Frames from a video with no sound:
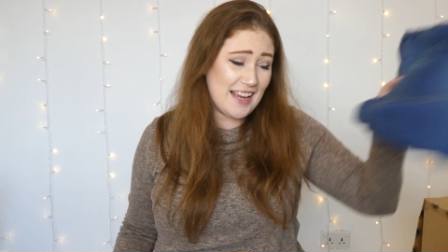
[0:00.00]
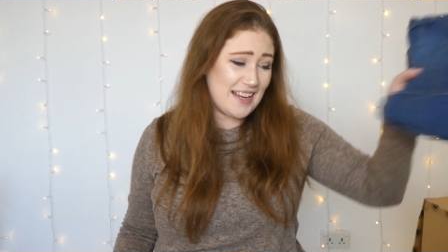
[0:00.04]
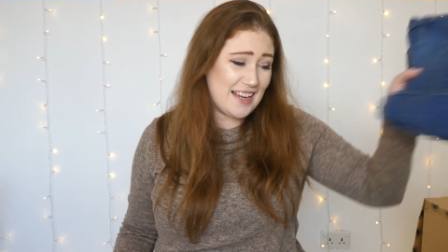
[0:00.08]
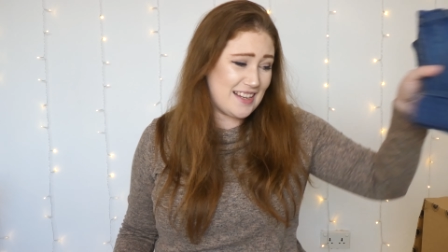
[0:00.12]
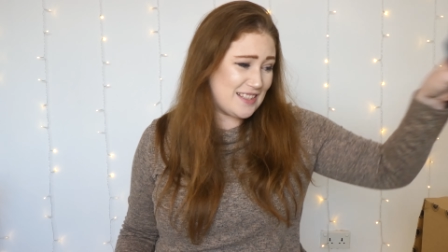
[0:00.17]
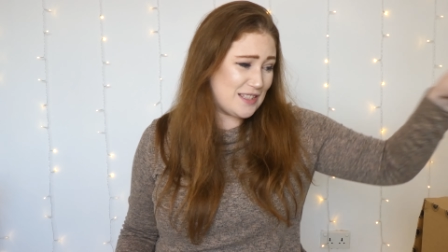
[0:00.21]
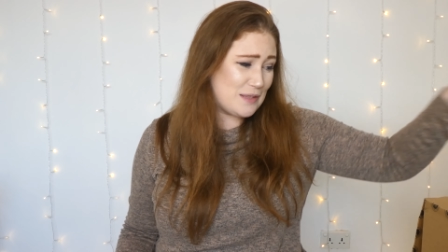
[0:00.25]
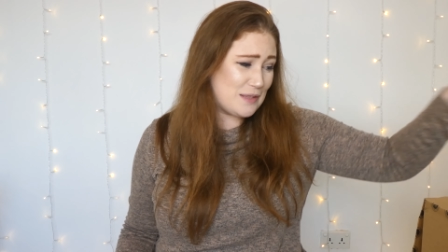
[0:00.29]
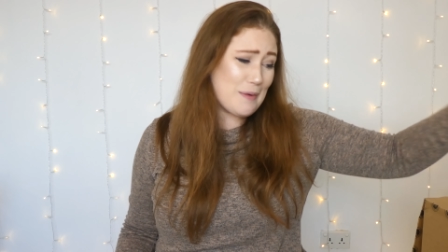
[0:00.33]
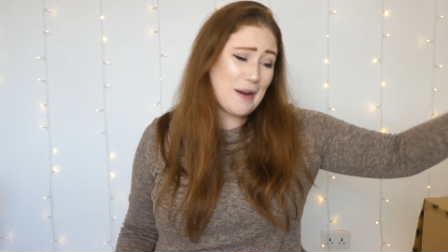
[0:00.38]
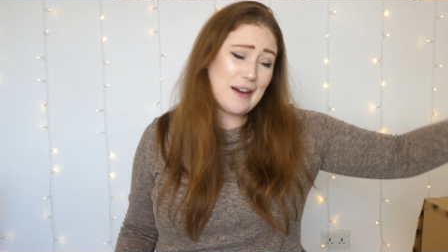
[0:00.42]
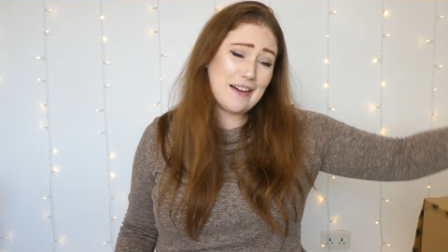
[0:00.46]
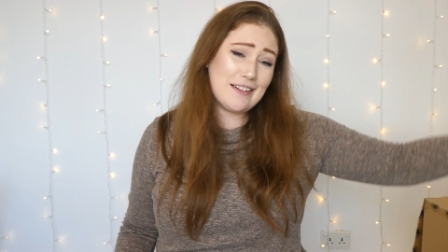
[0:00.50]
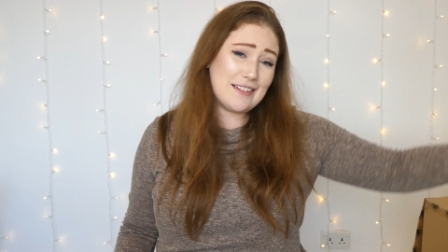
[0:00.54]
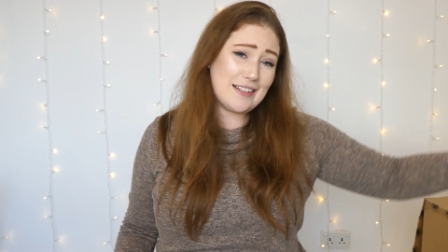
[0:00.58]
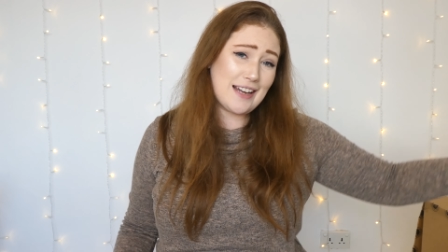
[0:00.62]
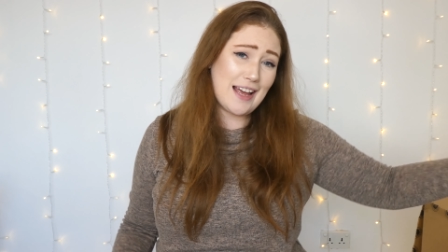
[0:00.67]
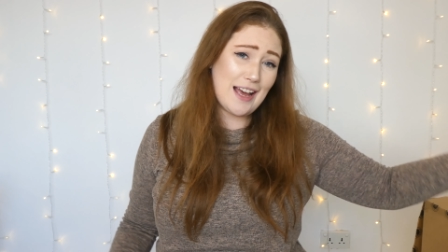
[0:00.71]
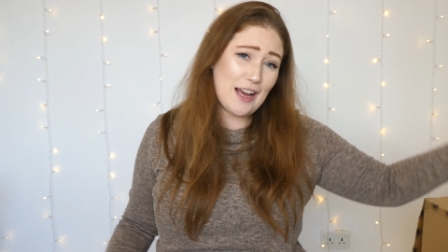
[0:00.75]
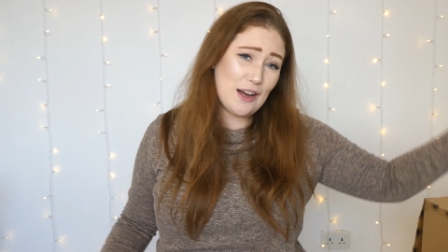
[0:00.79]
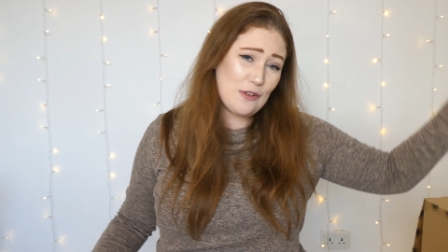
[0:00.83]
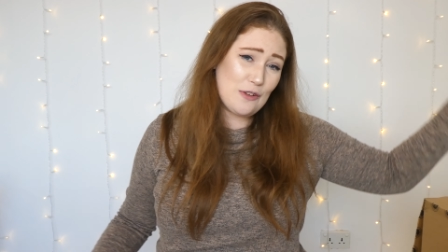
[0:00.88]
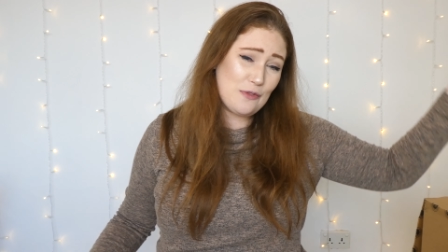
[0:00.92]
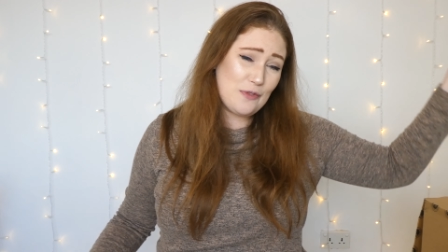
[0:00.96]
inspired
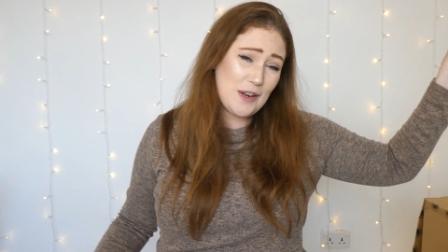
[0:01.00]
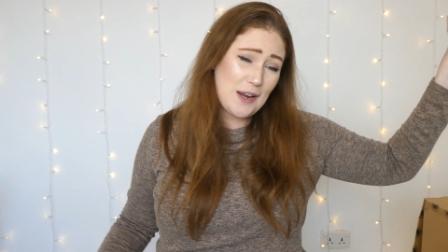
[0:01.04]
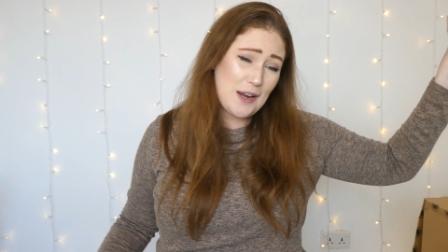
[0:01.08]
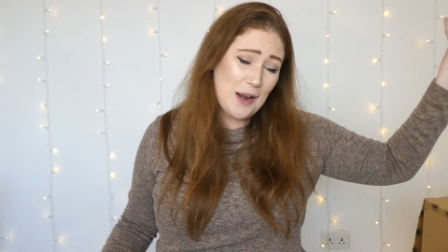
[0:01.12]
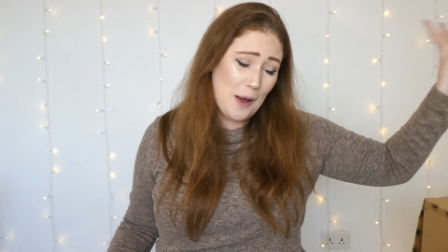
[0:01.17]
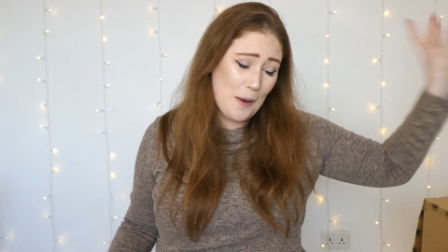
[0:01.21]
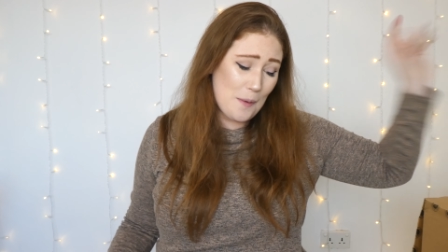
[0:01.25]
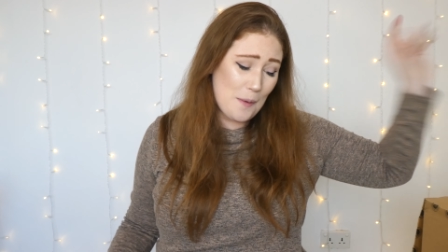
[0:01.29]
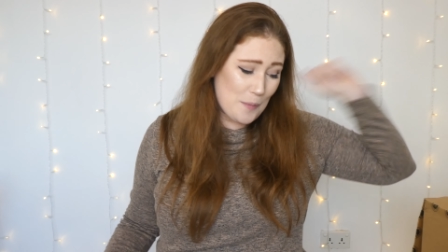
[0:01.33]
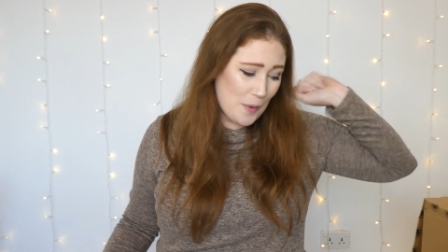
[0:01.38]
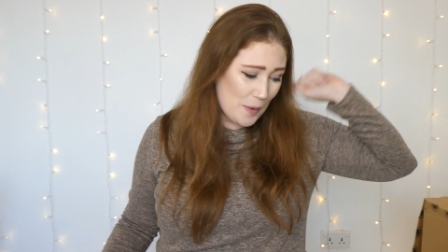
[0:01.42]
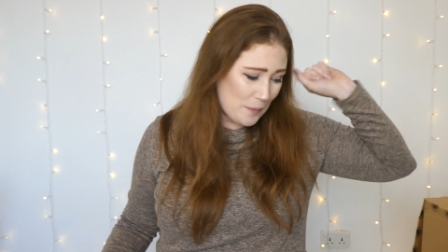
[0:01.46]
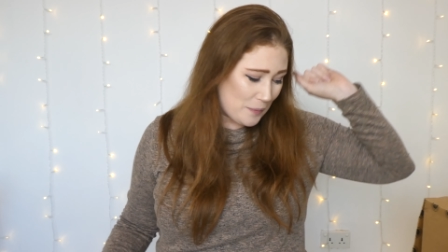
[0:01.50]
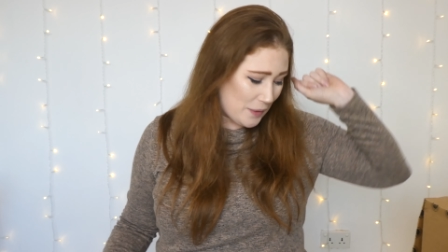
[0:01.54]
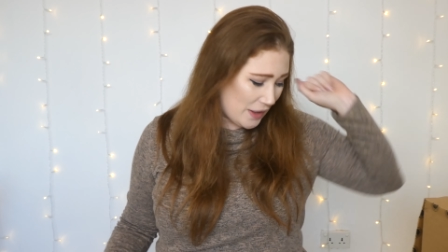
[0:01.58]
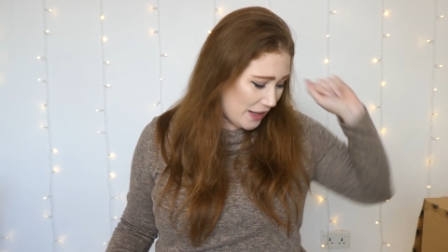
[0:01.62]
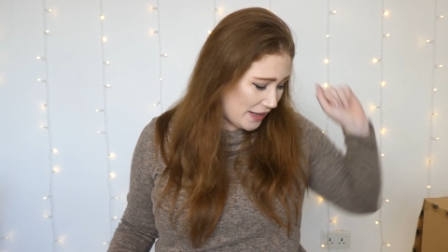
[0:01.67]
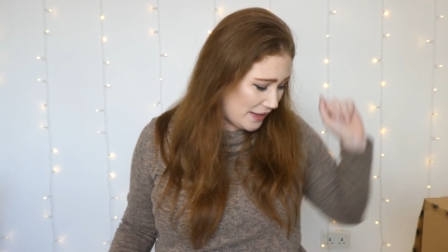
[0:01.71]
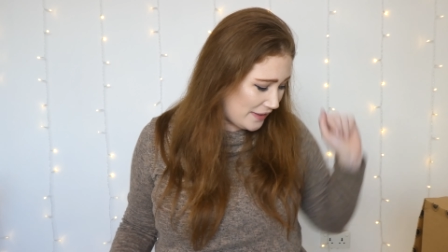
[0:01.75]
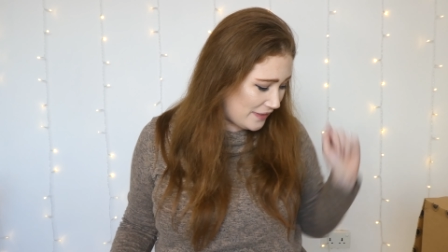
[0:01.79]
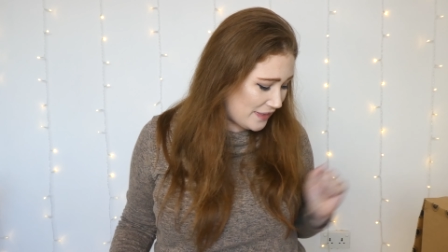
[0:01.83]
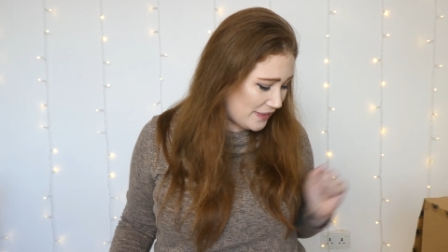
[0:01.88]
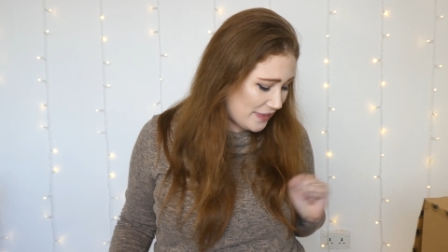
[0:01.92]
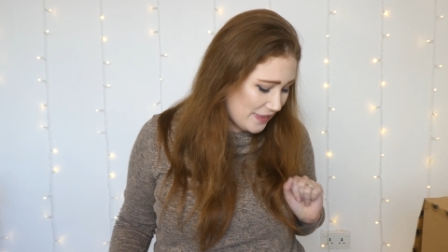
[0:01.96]
outfit. I'll pop
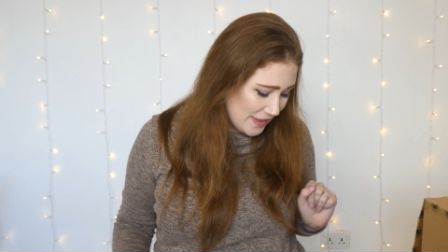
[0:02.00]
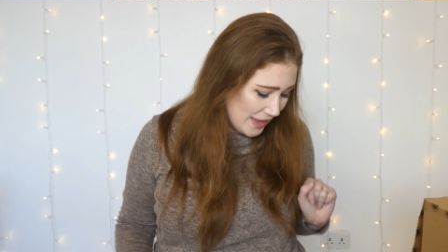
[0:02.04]
that in